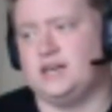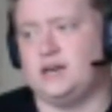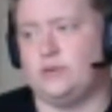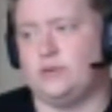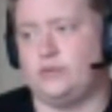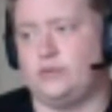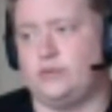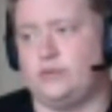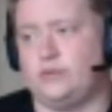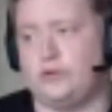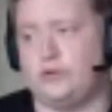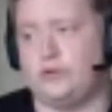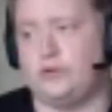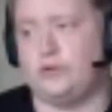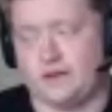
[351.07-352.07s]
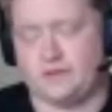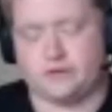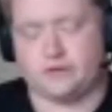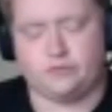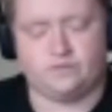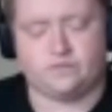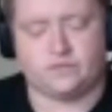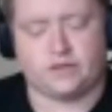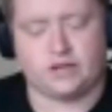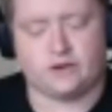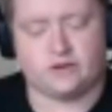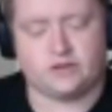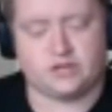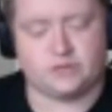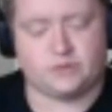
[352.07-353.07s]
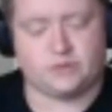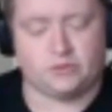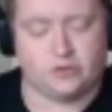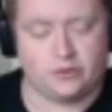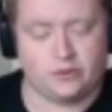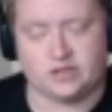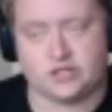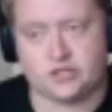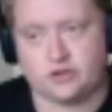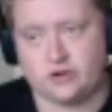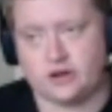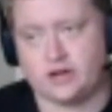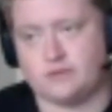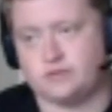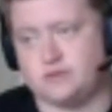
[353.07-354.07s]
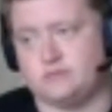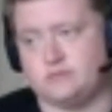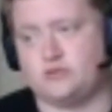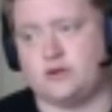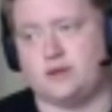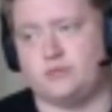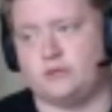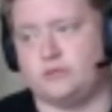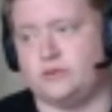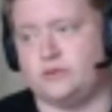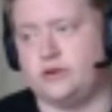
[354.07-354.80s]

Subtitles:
whether or not you've heard about them, there are these people that have been stirring up some trouble,